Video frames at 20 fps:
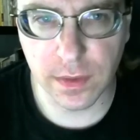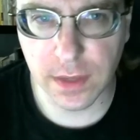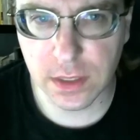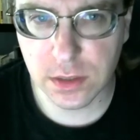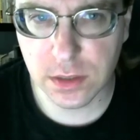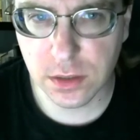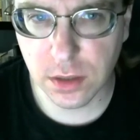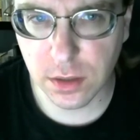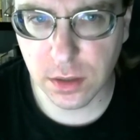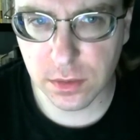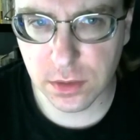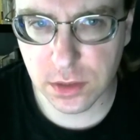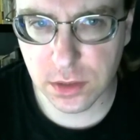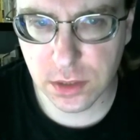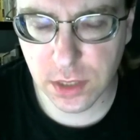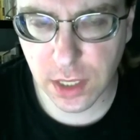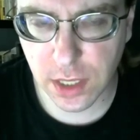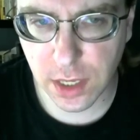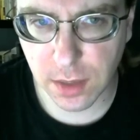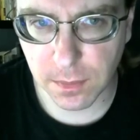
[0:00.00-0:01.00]
that's not the
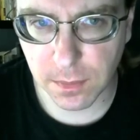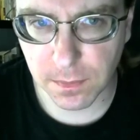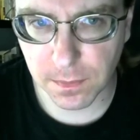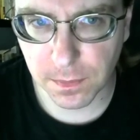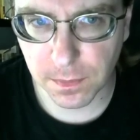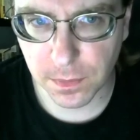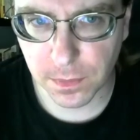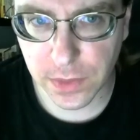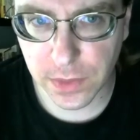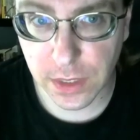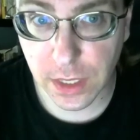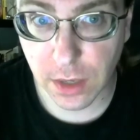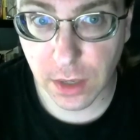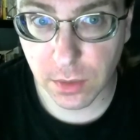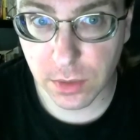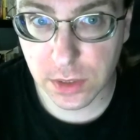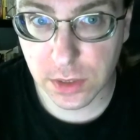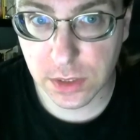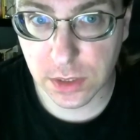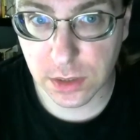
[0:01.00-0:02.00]
same,
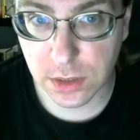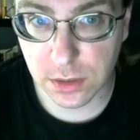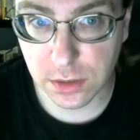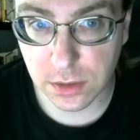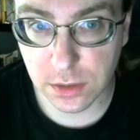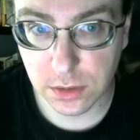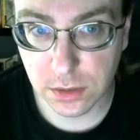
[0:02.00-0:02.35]
now is it?